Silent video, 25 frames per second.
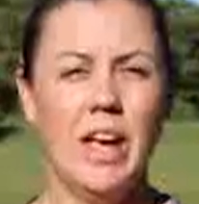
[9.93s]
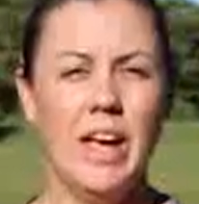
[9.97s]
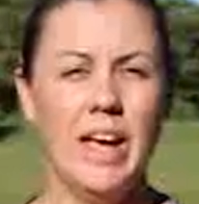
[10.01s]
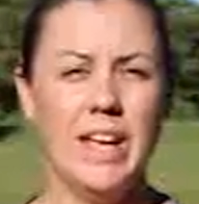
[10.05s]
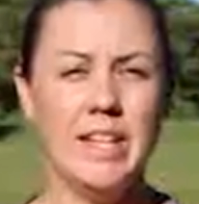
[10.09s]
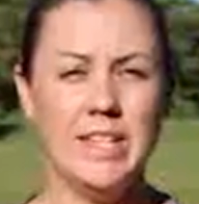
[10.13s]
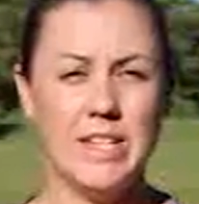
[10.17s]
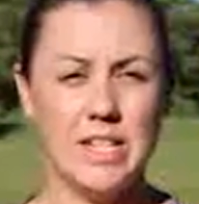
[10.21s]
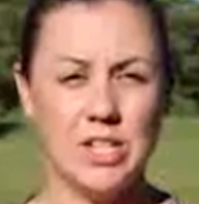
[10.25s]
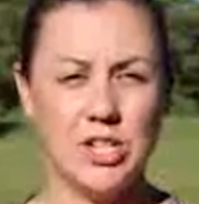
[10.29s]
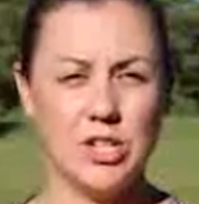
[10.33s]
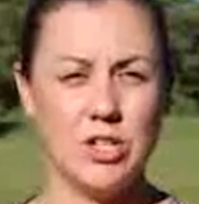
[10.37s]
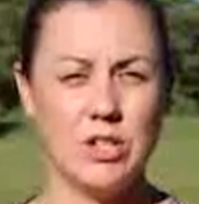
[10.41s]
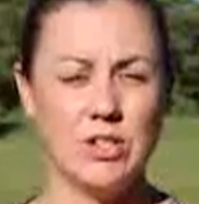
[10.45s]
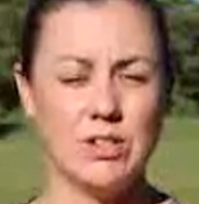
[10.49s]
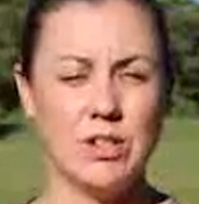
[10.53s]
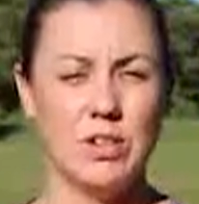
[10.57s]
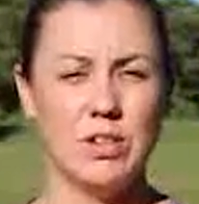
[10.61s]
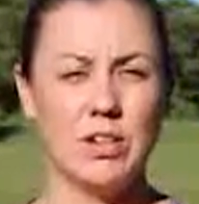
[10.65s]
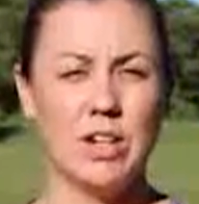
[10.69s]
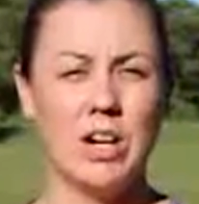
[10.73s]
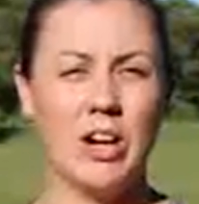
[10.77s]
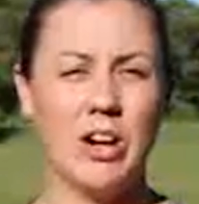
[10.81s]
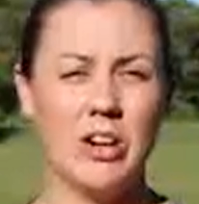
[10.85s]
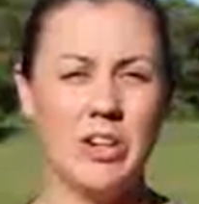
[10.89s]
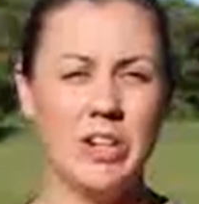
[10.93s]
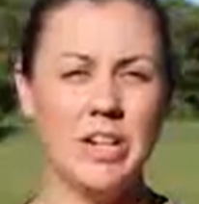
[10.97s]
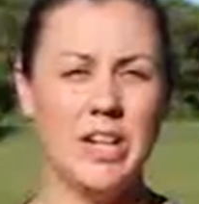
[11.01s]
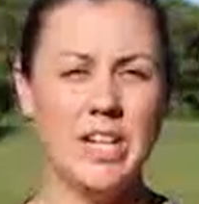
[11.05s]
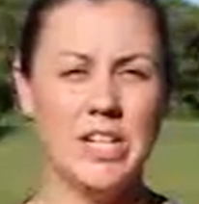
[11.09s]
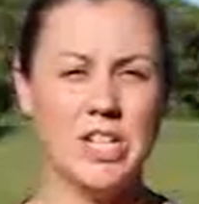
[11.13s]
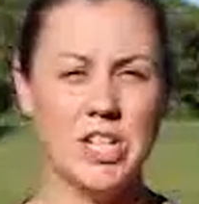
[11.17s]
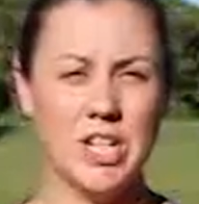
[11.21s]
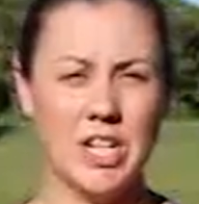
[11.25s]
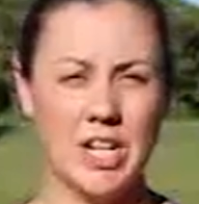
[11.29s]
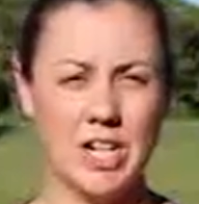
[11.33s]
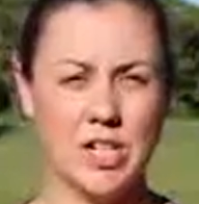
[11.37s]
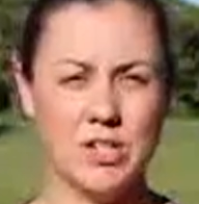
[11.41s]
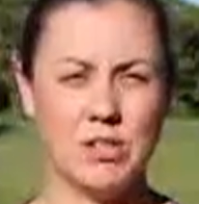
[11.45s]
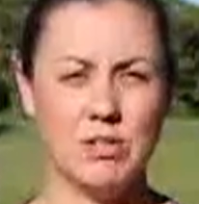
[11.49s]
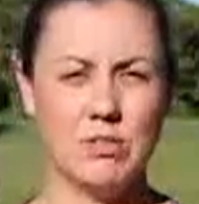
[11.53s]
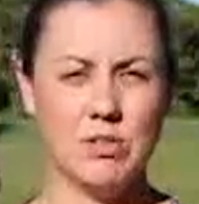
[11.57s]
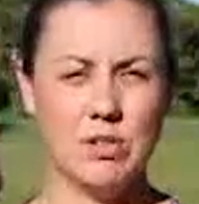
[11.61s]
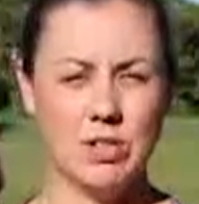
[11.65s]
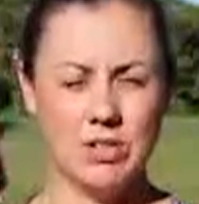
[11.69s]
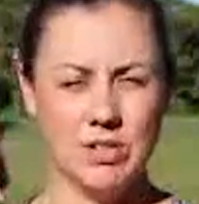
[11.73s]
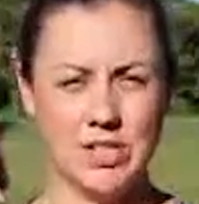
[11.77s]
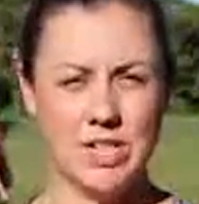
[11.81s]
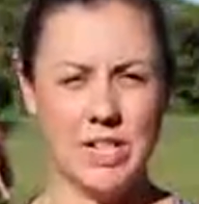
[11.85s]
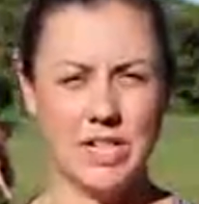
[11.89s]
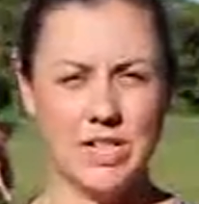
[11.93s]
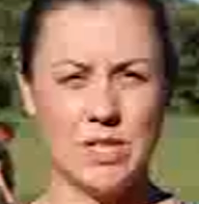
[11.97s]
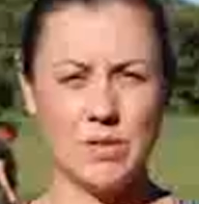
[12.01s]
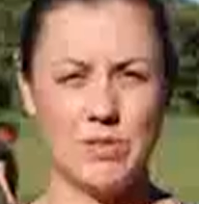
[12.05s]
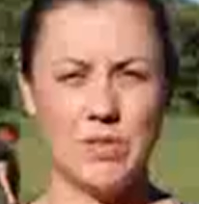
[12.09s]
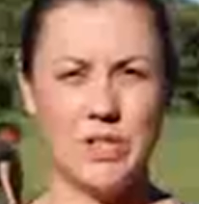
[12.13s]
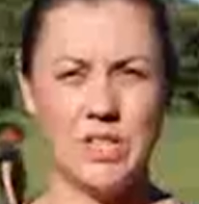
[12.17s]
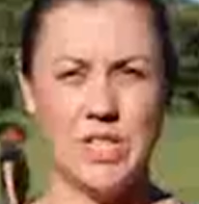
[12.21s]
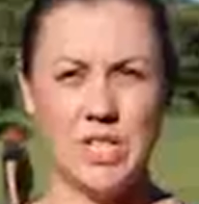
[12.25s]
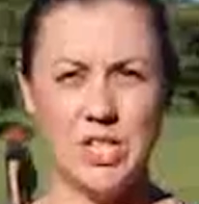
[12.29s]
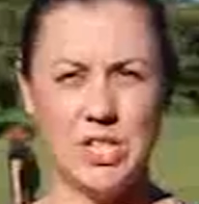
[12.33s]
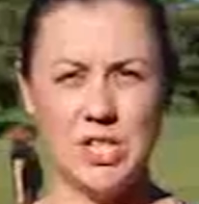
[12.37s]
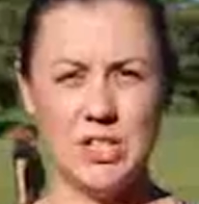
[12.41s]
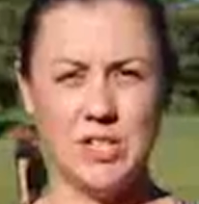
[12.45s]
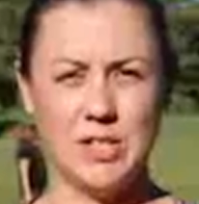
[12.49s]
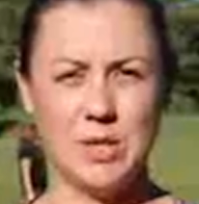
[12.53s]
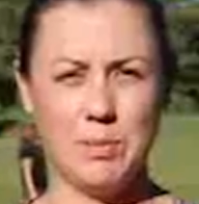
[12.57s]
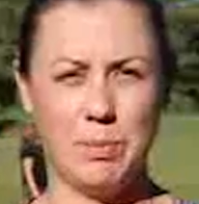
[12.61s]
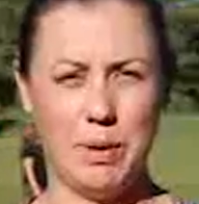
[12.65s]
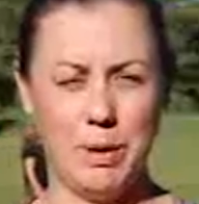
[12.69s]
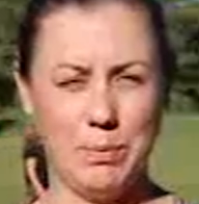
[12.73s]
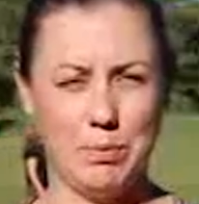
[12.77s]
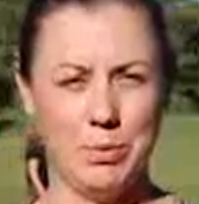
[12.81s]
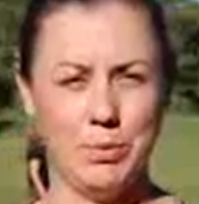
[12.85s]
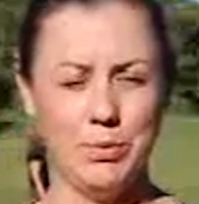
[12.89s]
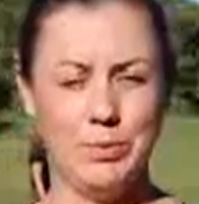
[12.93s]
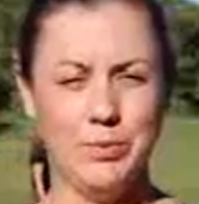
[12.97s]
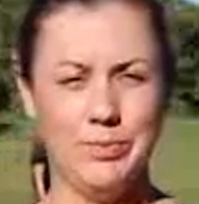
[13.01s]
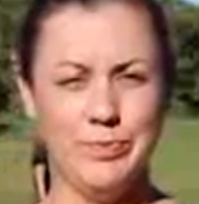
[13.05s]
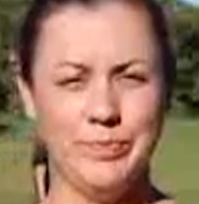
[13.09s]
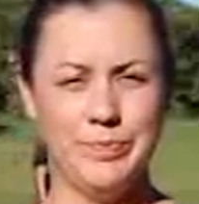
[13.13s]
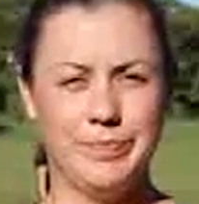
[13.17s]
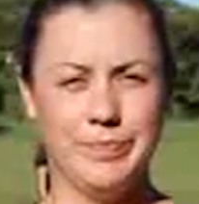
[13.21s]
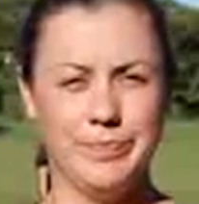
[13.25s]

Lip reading: and issues on current educational context for Indigenous people.